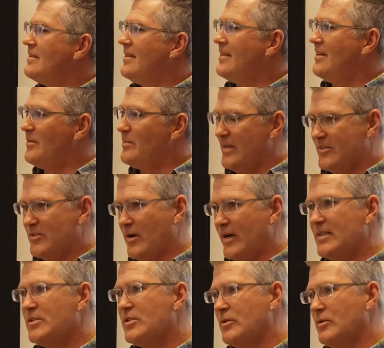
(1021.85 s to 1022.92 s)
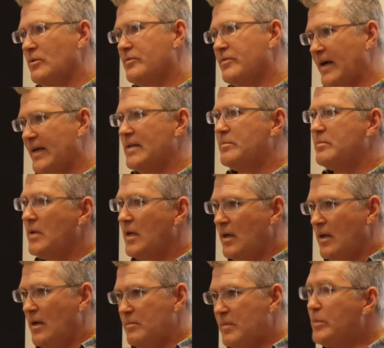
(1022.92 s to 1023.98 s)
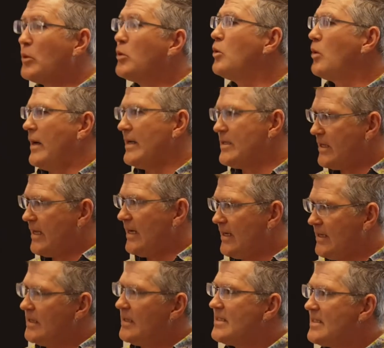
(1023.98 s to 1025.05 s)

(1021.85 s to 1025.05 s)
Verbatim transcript: You know, but trying to find people who are educated in